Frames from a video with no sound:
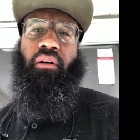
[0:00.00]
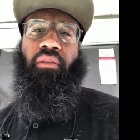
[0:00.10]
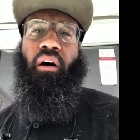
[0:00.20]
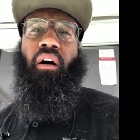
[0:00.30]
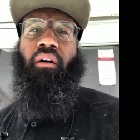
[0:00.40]

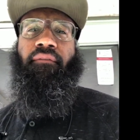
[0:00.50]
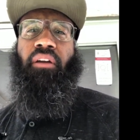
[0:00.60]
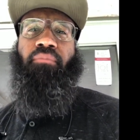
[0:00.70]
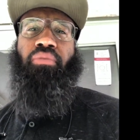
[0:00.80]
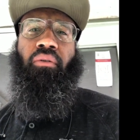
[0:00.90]
the
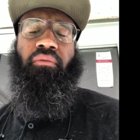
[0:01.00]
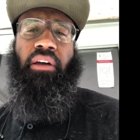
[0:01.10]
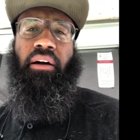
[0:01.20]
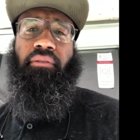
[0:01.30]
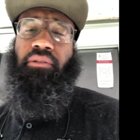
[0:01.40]
RV broke
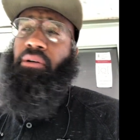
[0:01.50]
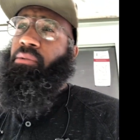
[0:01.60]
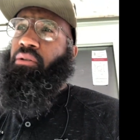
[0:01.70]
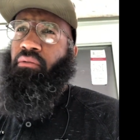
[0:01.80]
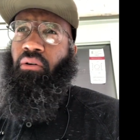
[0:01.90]
down. Some
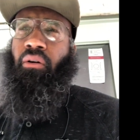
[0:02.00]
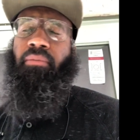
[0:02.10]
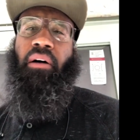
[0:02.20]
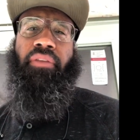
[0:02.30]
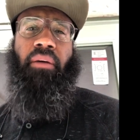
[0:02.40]
of you know
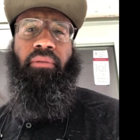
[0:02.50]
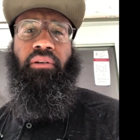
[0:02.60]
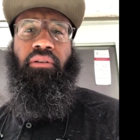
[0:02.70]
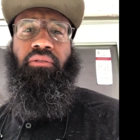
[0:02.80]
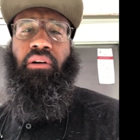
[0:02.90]
about that
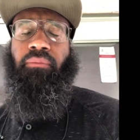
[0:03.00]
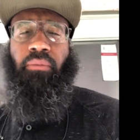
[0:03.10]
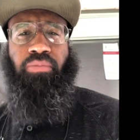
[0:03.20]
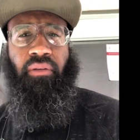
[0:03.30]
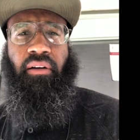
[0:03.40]
because you helped the
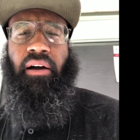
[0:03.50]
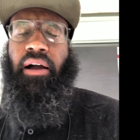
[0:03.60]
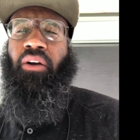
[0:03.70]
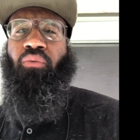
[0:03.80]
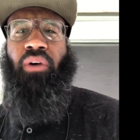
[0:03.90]
brother out.
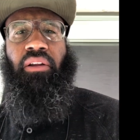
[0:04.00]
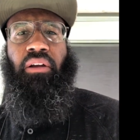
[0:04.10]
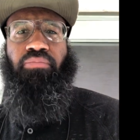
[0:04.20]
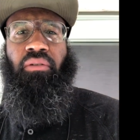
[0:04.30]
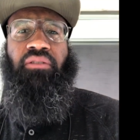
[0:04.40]
I greatly
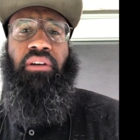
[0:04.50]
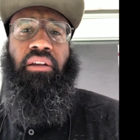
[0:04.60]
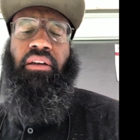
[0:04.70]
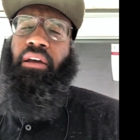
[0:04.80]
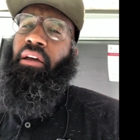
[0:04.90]
appreciate it.